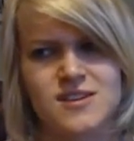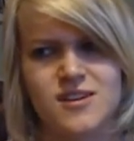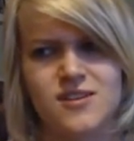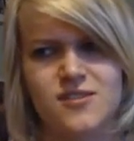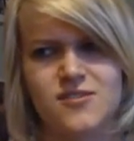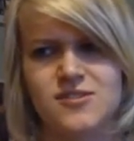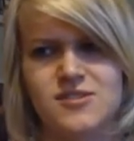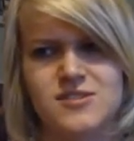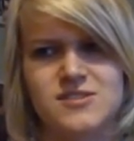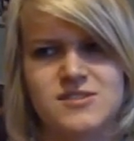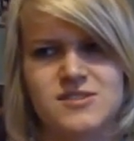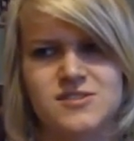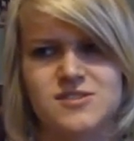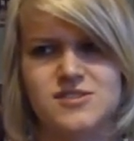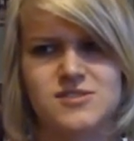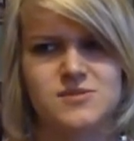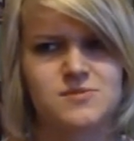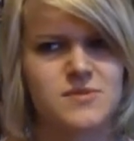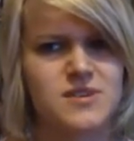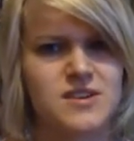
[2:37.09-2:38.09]
or is it
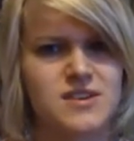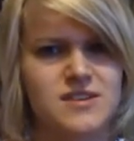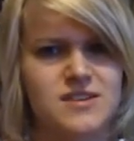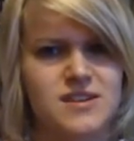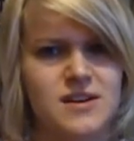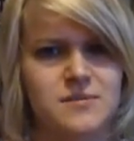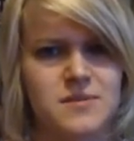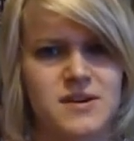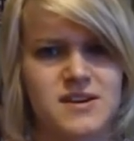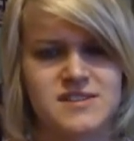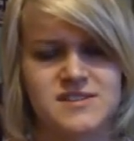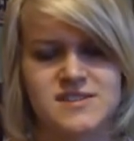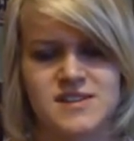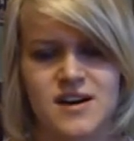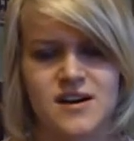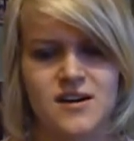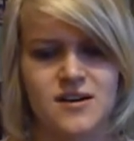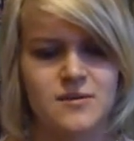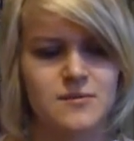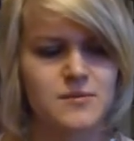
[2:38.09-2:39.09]
just me that picks that
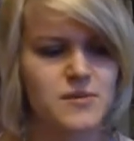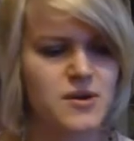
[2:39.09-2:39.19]
up?